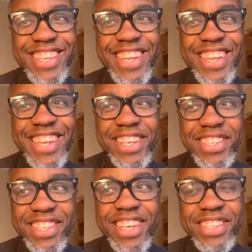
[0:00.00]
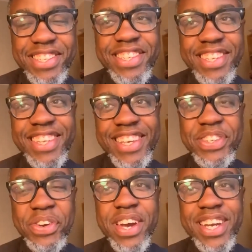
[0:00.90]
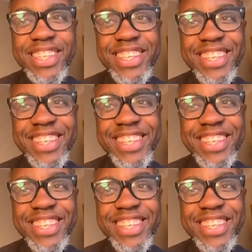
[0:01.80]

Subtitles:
That's great.